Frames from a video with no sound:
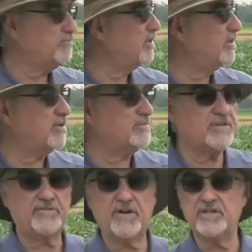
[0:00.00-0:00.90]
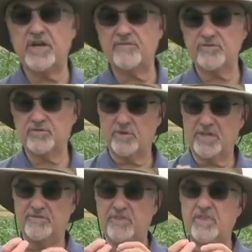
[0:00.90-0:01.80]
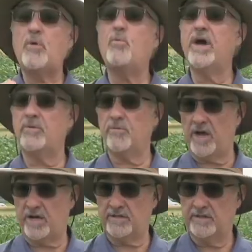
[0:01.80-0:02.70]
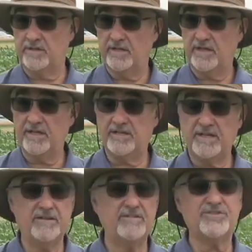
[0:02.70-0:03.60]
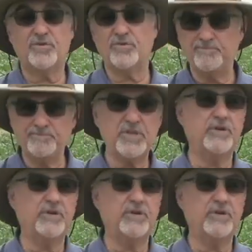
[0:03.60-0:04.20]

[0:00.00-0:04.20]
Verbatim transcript: Pythiums and Phytophthoras will give you that wet rot. And and so, you